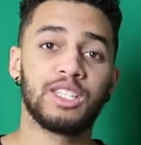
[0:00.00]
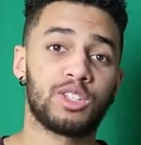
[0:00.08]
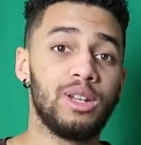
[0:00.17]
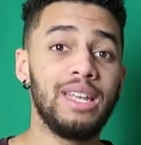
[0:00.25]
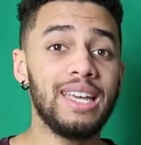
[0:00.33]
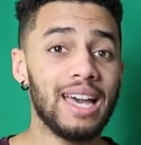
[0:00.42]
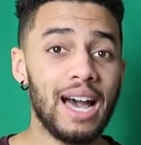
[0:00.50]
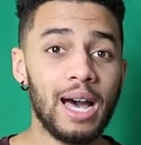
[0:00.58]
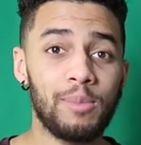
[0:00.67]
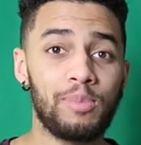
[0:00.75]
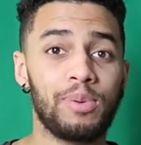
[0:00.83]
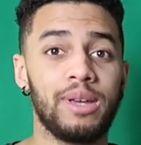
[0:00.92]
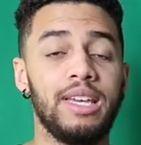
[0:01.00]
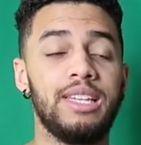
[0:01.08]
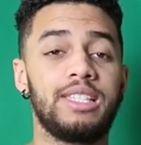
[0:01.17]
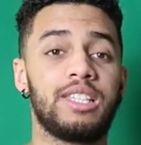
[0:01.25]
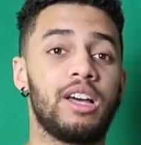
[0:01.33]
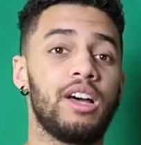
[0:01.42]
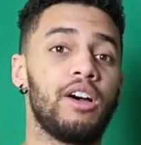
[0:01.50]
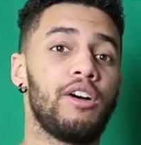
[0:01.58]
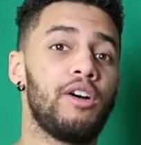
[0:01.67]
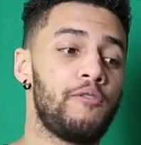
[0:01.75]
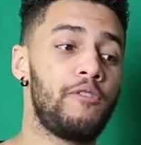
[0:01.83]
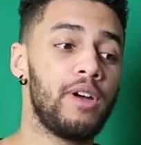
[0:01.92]
So Ling app is
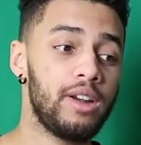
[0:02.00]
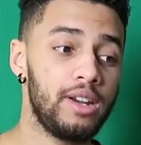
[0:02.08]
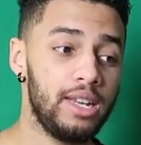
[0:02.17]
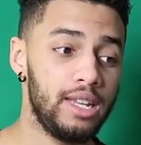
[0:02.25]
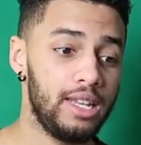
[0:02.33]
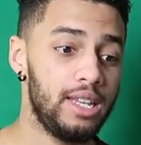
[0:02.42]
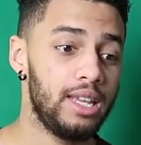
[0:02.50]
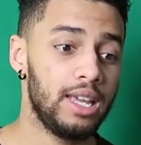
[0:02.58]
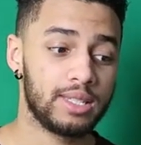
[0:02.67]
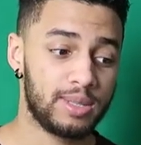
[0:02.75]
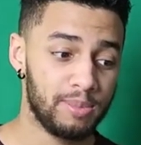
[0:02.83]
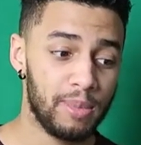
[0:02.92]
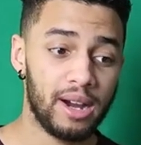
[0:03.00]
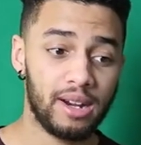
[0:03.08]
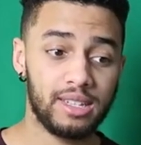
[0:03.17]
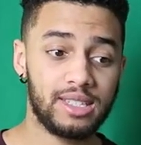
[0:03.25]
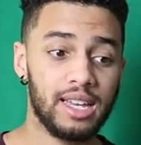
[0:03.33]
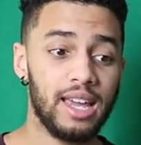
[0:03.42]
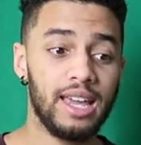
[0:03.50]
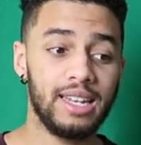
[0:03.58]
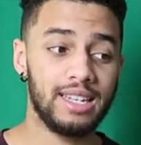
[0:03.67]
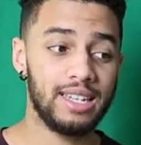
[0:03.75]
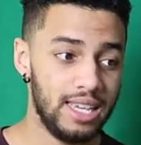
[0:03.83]
a very smart and